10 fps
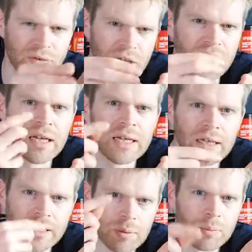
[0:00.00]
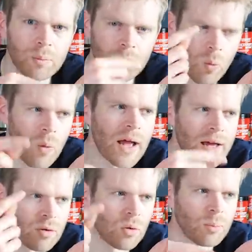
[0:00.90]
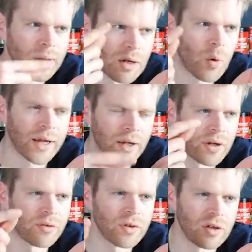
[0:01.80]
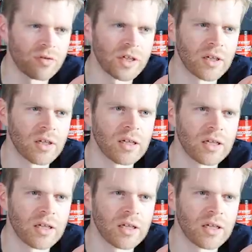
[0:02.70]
If your wear will be quicker if your